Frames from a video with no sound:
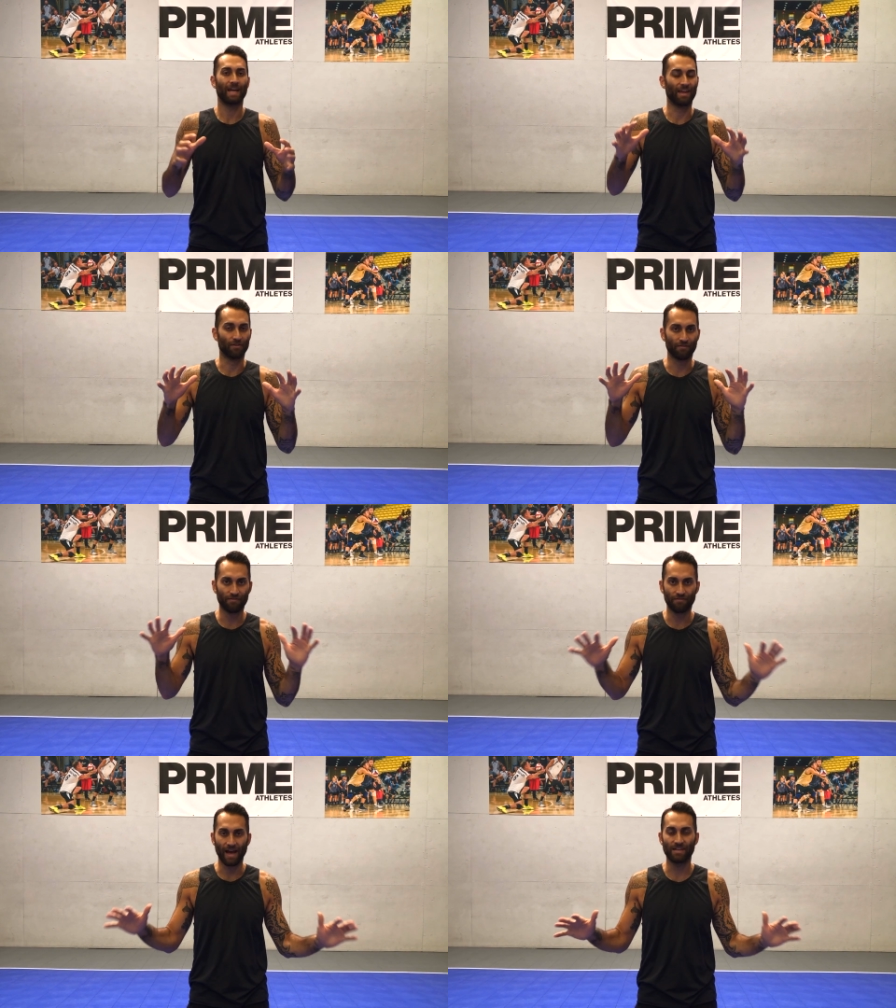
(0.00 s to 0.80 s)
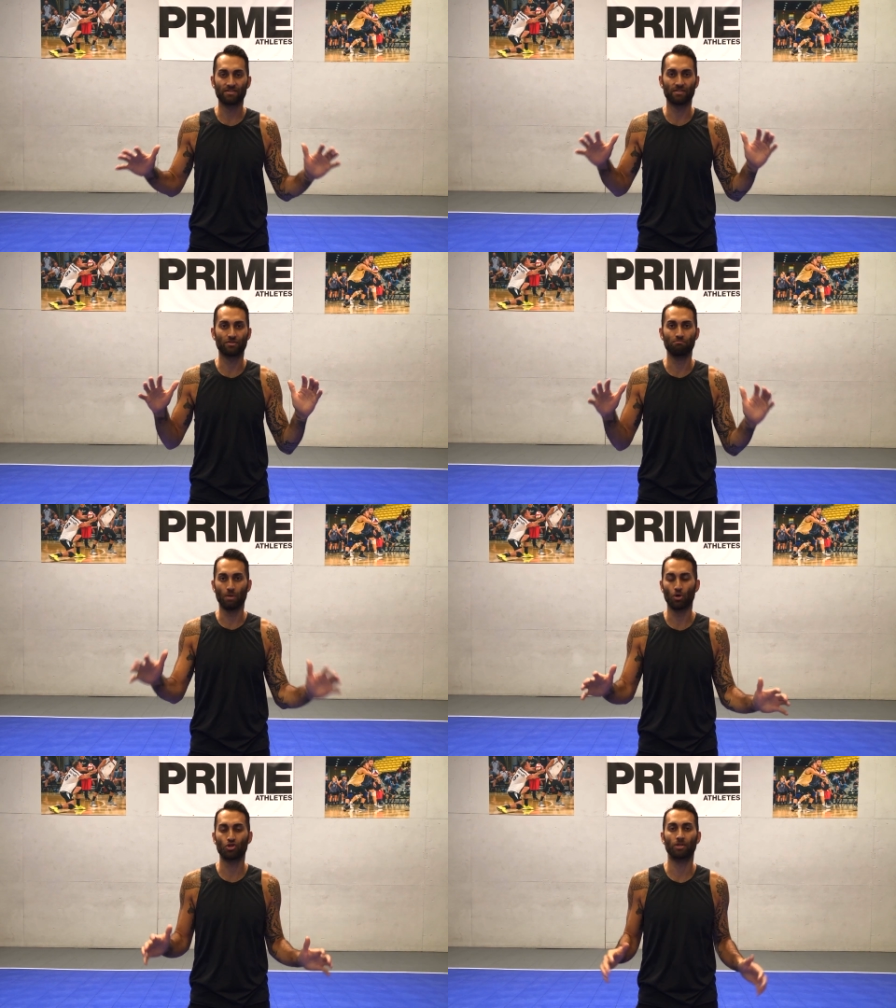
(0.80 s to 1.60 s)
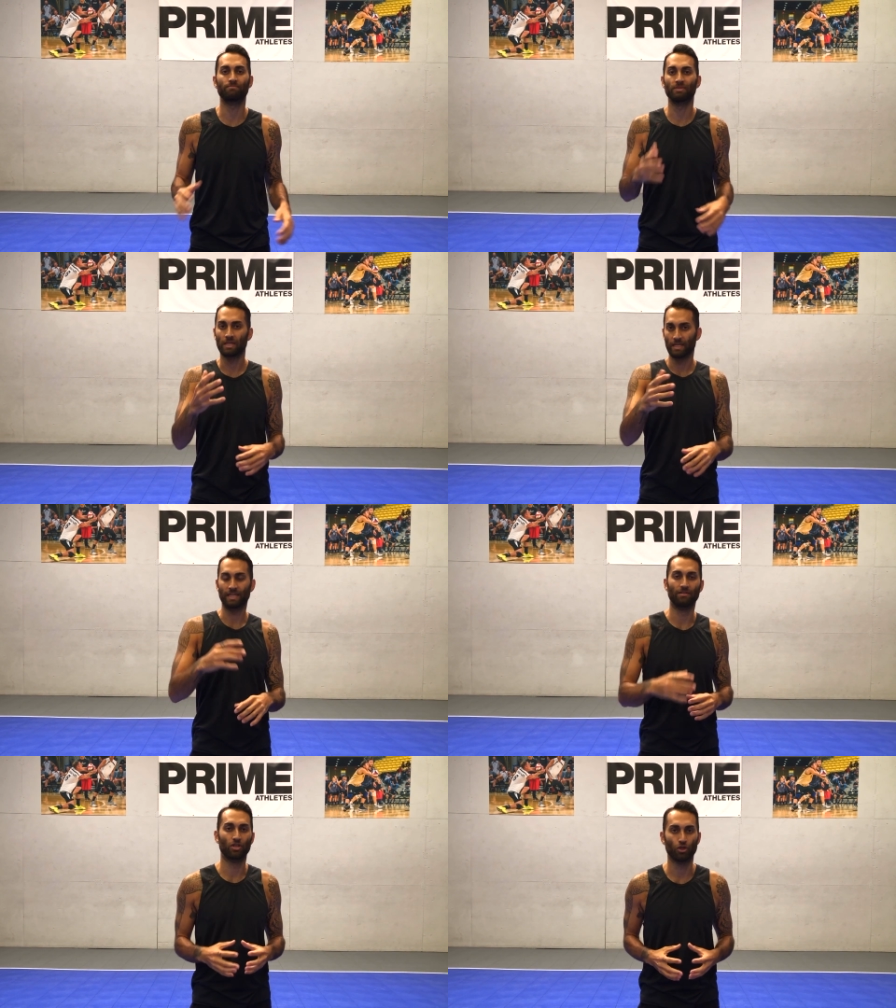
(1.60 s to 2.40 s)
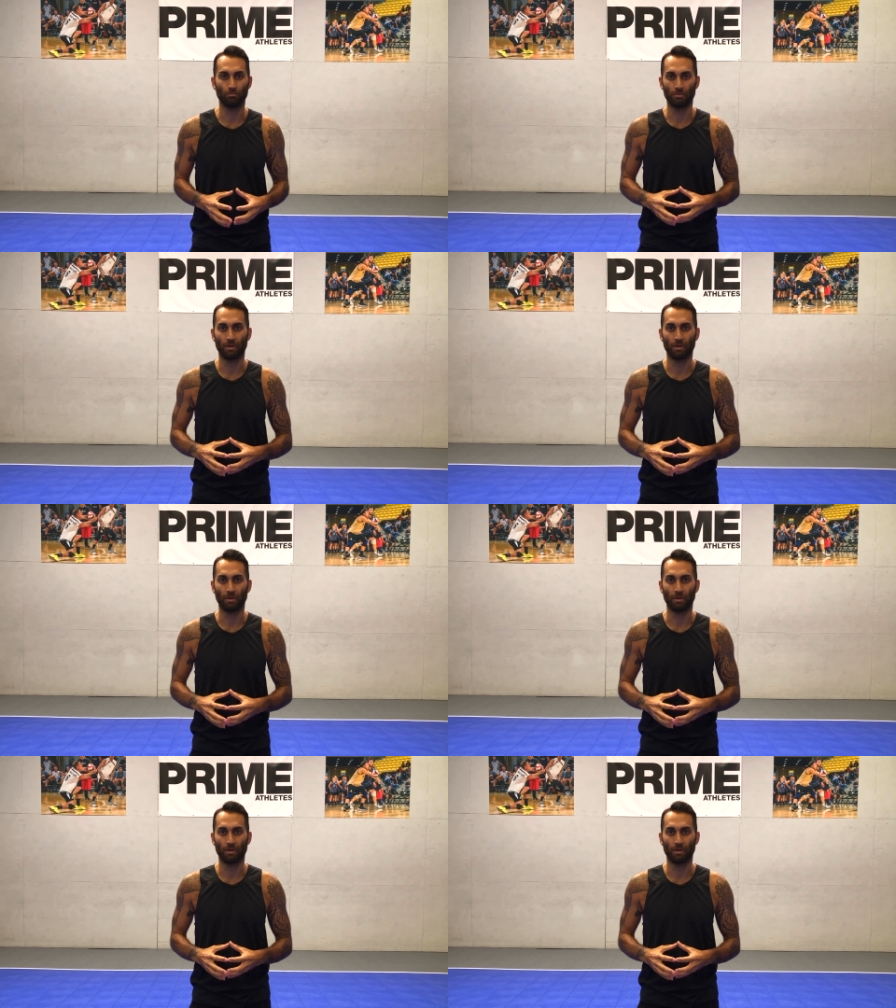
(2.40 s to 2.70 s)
and the fastest motion in the human